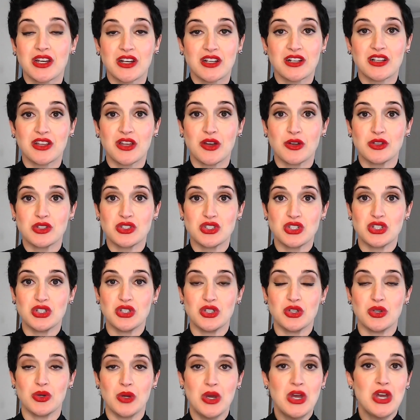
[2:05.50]
close
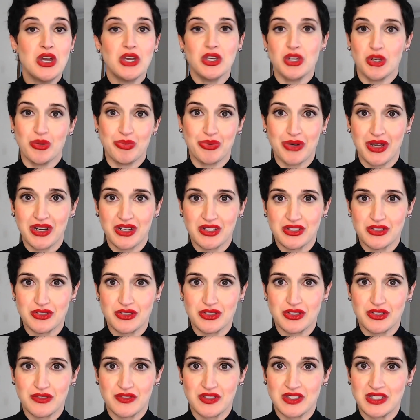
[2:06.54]
to your products or
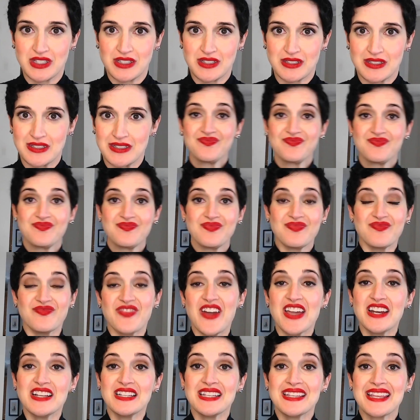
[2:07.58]
services.
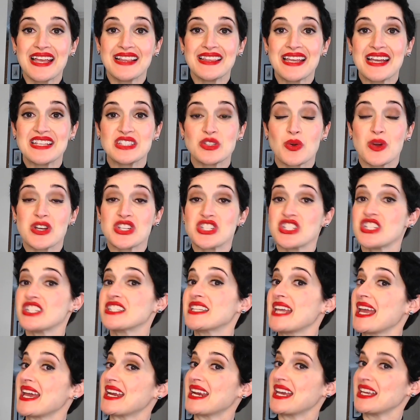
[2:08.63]
Finally, that last question,
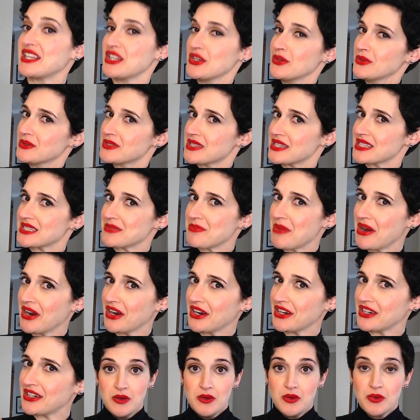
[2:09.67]
can I use this
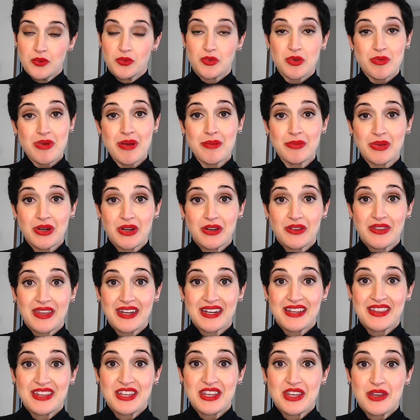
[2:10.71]
mark? Remember that
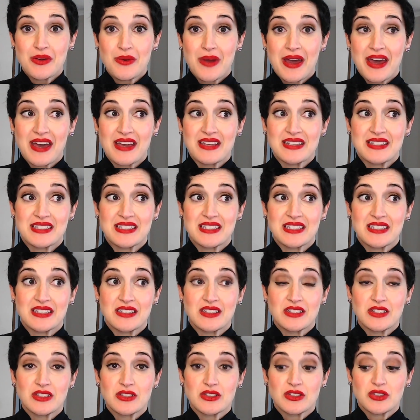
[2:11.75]
in the US,
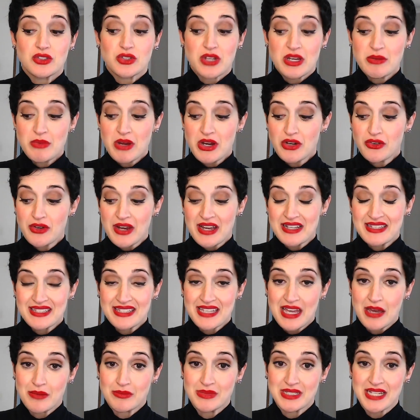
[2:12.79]
trademark rights
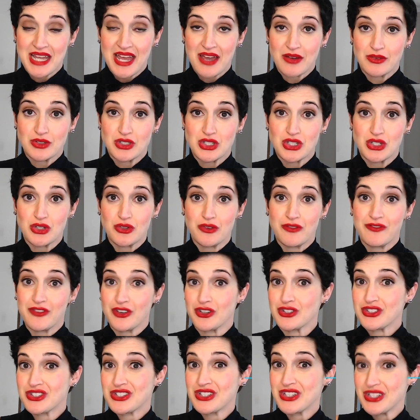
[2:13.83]
come down to
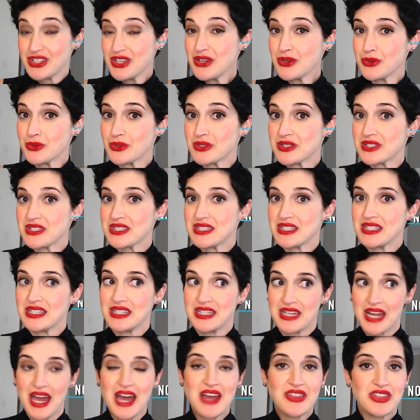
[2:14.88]
first use,
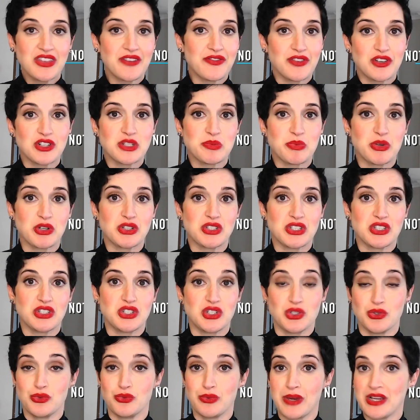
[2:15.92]
not the first person
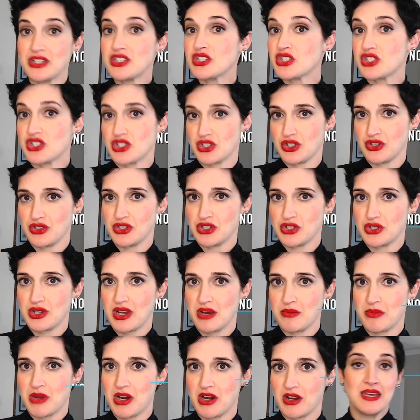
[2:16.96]
to register the
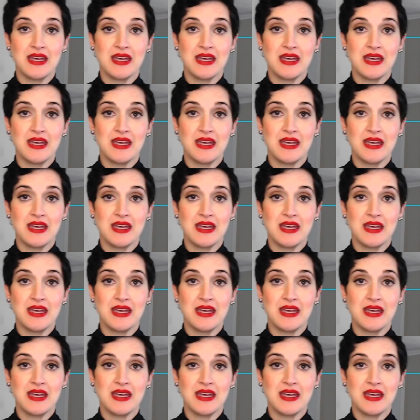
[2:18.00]
trademark.